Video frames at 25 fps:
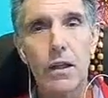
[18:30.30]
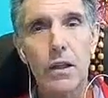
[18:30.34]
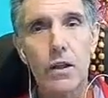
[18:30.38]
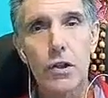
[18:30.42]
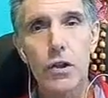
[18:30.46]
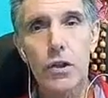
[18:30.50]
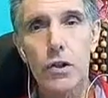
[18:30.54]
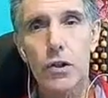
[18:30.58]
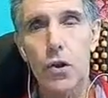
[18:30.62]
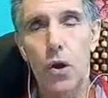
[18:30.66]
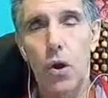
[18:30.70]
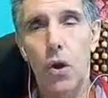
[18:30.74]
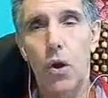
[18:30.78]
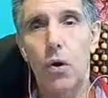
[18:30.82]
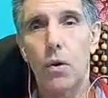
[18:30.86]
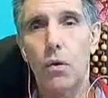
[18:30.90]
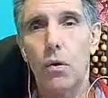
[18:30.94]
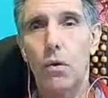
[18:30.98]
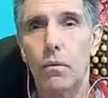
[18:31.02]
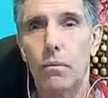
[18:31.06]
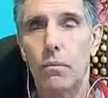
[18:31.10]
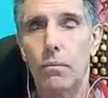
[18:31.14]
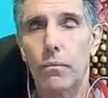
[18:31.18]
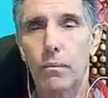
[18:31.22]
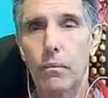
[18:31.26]

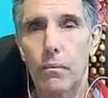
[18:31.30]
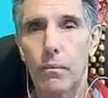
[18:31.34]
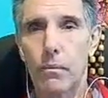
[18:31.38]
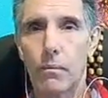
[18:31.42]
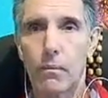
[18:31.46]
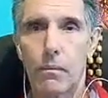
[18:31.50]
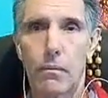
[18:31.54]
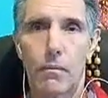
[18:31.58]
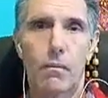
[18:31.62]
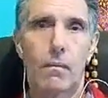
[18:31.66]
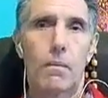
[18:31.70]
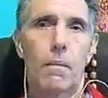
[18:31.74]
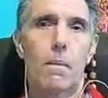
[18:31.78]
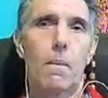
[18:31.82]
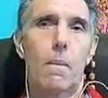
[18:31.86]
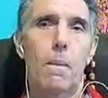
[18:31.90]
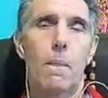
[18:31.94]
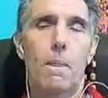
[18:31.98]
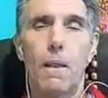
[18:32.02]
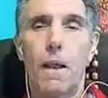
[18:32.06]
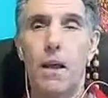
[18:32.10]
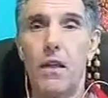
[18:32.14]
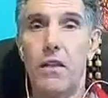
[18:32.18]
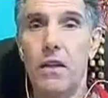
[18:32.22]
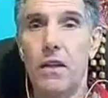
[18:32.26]
So
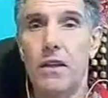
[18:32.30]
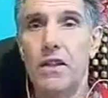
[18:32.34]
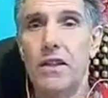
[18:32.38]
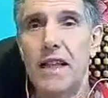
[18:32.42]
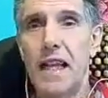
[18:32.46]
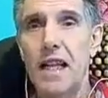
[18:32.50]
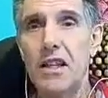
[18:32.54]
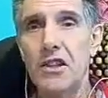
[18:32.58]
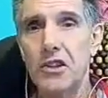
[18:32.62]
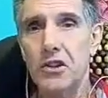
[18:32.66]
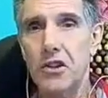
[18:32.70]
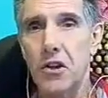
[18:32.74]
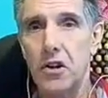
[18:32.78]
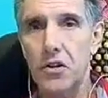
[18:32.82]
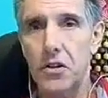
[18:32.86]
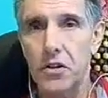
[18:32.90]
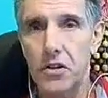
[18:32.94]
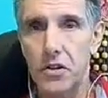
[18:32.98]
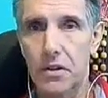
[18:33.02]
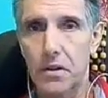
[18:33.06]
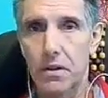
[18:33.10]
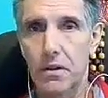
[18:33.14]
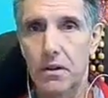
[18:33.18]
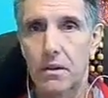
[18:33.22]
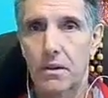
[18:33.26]
the
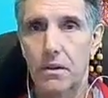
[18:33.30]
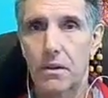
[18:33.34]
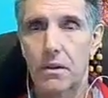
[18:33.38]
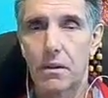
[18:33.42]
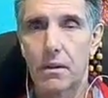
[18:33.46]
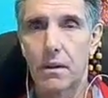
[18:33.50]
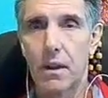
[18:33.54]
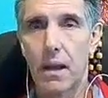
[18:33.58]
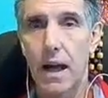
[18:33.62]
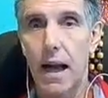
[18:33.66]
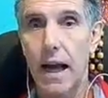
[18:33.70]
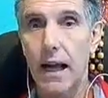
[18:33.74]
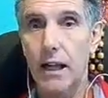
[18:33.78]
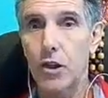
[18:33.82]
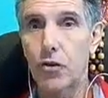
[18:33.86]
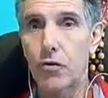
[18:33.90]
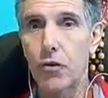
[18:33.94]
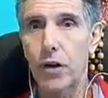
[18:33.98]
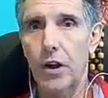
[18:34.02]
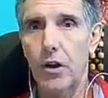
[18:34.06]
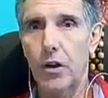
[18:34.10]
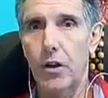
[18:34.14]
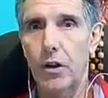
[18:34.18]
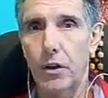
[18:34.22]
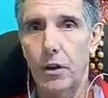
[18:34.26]
sensors are
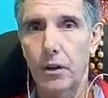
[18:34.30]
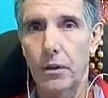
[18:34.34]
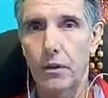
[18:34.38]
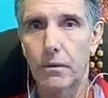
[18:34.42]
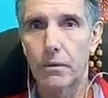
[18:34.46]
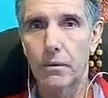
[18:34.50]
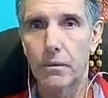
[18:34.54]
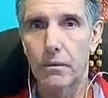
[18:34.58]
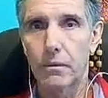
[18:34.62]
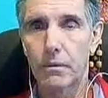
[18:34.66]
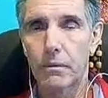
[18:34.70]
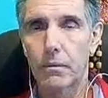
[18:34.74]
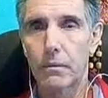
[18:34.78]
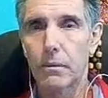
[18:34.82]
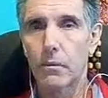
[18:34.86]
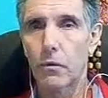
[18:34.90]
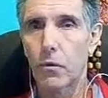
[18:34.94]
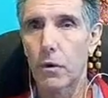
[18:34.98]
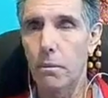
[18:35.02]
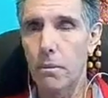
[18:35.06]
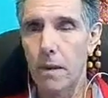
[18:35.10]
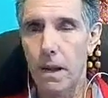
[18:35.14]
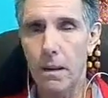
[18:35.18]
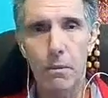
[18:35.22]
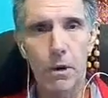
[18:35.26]
triggered.
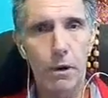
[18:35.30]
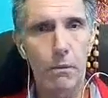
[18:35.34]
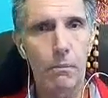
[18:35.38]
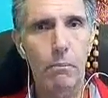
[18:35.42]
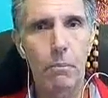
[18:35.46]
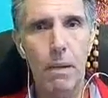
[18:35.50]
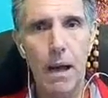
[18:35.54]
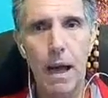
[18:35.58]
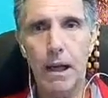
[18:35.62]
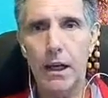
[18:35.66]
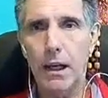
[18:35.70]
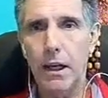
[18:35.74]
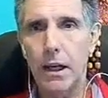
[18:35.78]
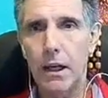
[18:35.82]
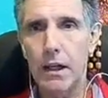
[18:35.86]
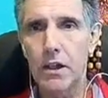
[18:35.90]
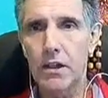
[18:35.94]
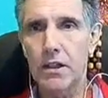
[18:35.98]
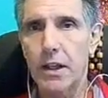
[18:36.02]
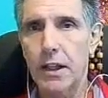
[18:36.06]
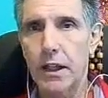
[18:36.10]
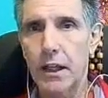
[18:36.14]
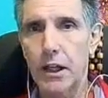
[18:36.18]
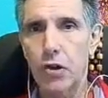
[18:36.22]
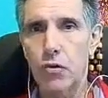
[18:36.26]
Remember, body
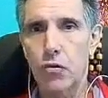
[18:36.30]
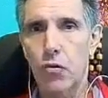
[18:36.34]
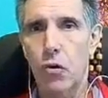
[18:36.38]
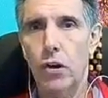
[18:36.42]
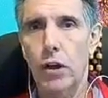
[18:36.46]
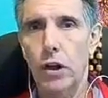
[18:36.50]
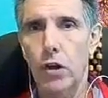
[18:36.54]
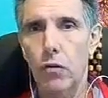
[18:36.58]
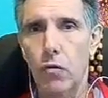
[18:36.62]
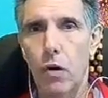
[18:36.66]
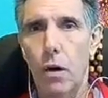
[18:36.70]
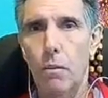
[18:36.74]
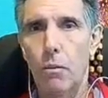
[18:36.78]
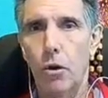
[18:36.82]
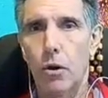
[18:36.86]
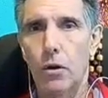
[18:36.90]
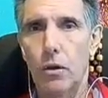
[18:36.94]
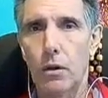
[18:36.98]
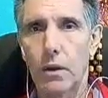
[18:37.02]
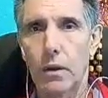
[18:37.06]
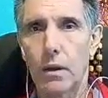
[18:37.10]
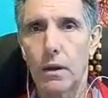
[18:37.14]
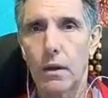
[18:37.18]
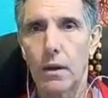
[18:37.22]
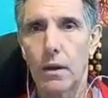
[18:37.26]
is electronic
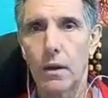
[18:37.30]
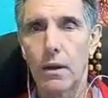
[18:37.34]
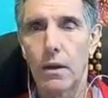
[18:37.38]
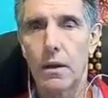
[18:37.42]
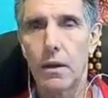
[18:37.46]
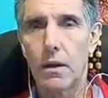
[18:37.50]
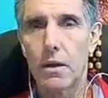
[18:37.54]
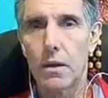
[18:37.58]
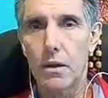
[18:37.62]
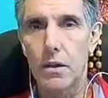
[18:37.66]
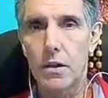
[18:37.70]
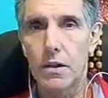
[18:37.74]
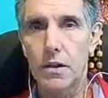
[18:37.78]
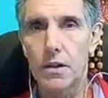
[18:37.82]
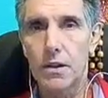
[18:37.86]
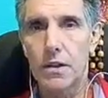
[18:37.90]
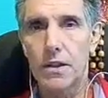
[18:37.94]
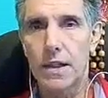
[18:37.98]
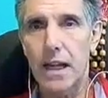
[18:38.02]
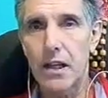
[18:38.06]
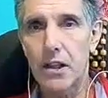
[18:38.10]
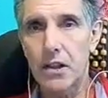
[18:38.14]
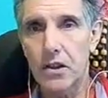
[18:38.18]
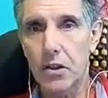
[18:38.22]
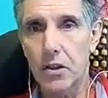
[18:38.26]
robot.
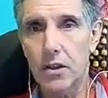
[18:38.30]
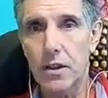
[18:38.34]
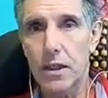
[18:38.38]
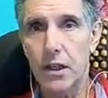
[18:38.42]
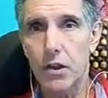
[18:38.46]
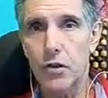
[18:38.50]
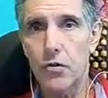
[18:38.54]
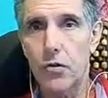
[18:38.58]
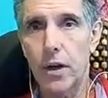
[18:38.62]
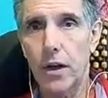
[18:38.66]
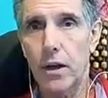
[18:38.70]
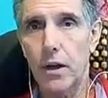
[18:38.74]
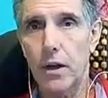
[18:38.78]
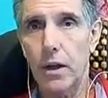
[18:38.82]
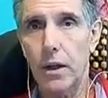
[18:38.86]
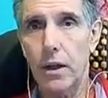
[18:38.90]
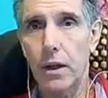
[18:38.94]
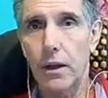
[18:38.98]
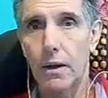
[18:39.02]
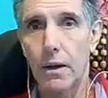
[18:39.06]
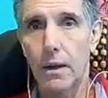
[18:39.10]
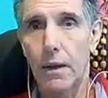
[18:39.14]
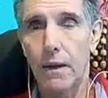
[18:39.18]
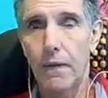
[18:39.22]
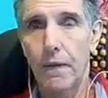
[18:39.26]
Sensors are
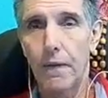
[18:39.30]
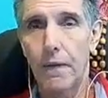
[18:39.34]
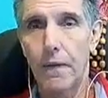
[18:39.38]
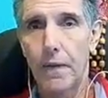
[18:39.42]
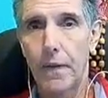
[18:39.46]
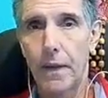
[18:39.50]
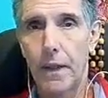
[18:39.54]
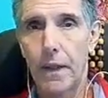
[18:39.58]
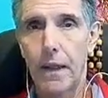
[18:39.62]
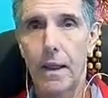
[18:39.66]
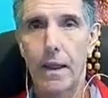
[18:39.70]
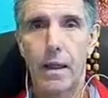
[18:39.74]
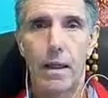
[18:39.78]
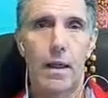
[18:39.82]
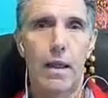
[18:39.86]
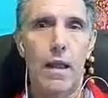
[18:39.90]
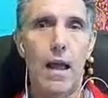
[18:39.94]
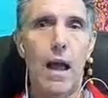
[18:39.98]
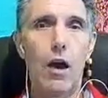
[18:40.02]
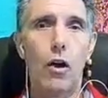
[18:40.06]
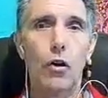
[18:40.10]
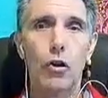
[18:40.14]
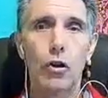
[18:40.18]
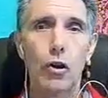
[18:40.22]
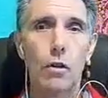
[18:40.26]
triggered,
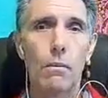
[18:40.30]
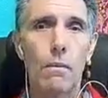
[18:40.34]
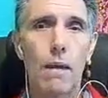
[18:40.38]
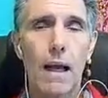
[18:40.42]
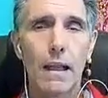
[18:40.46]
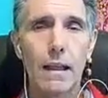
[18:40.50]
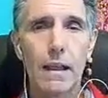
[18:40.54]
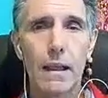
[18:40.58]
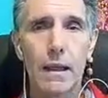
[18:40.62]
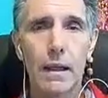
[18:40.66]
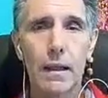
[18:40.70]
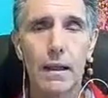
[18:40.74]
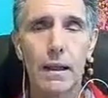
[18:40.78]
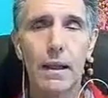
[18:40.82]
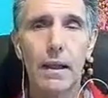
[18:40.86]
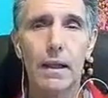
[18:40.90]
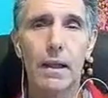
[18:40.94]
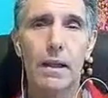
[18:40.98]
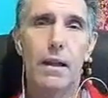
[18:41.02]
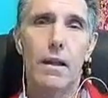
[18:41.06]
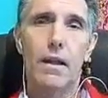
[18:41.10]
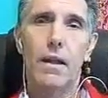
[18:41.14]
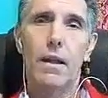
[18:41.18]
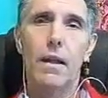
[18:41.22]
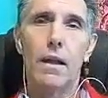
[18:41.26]

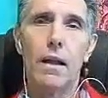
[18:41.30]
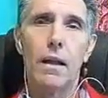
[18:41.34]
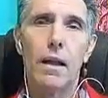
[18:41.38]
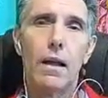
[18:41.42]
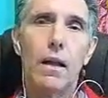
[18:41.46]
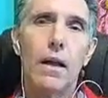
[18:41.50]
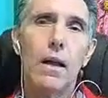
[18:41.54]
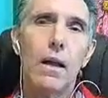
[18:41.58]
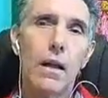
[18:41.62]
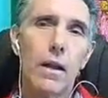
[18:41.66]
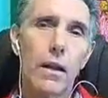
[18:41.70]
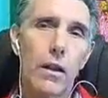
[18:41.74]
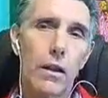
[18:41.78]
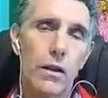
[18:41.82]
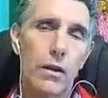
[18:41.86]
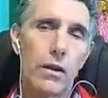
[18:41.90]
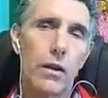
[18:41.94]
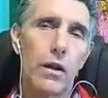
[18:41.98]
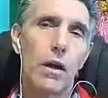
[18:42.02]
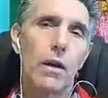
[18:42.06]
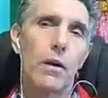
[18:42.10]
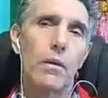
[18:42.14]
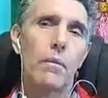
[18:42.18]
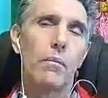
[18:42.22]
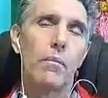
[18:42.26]
automatically
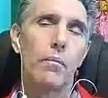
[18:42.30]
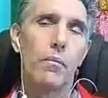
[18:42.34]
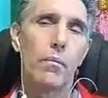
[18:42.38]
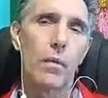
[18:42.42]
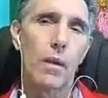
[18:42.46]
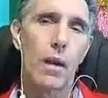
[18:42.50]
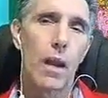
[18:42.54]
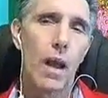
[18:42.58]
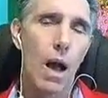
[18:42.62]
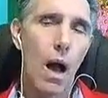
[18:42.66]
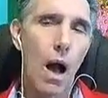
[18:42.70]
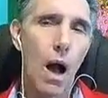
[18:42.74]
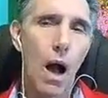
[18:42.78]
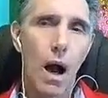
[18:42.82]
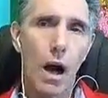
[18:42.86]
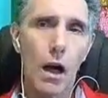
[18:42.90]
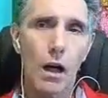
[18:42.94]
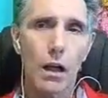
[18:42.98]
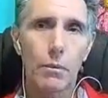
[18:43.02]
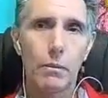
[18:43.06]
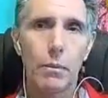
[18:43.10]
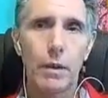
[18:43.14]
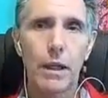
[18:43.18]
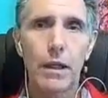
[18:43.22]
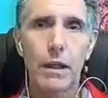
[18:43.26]
the
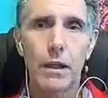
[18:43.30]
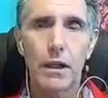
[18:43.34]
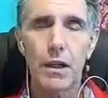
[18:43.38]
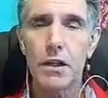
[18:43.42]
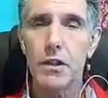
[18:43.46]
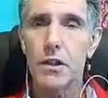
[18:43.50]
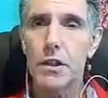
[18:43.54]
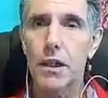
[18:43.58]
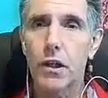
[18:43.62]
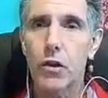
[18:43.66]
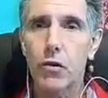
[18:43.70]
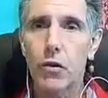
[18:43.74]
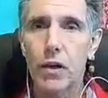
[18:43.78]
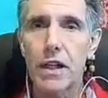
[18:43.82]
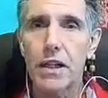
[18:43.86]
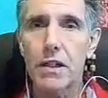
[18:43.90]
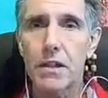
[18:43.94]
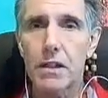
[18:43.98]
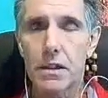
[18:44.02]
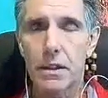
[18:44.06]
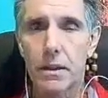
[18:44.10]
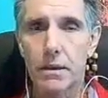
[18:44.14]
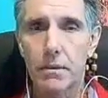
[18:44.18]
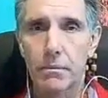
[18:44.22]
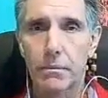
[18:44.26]
heartbeat is
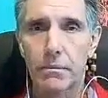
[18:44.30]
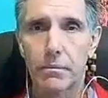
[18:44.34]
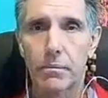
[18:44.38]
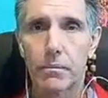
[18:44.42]
increased,